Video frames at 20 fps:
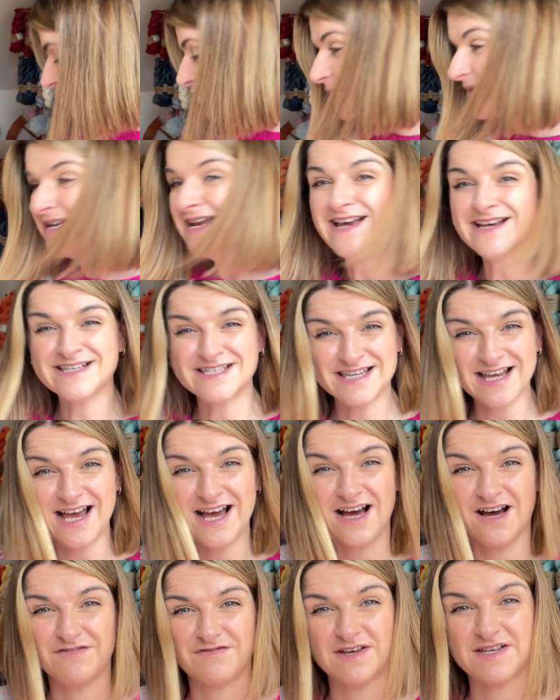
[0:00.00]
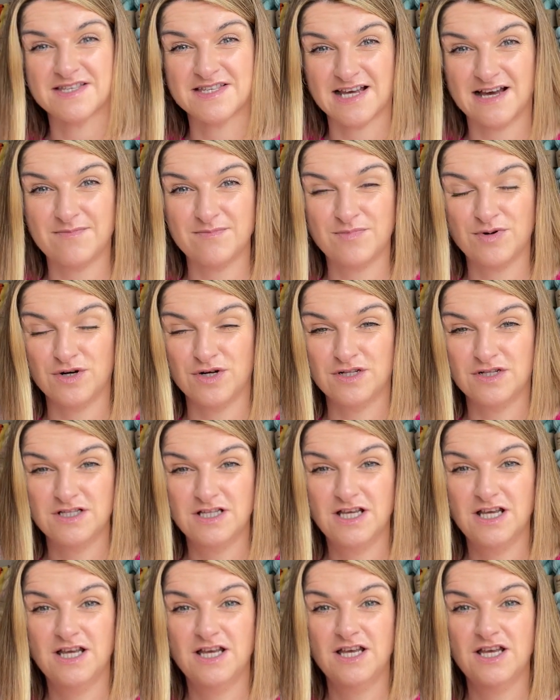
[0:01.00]
it'll be nice to have a sample,
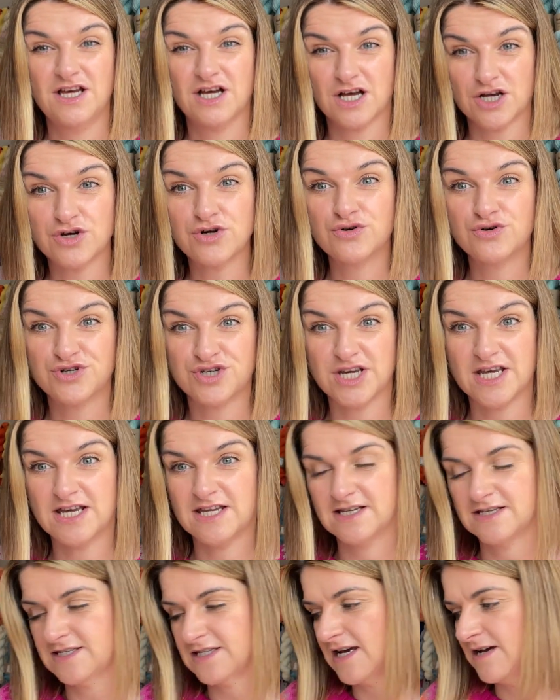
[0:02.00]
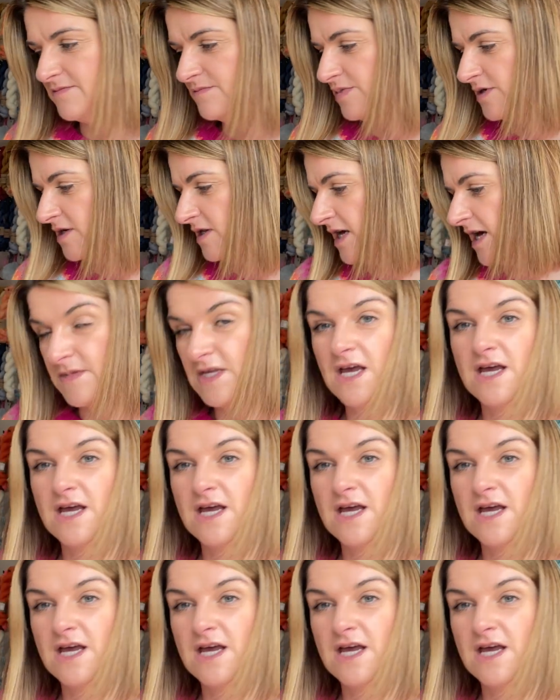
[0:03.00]
a crochet sample.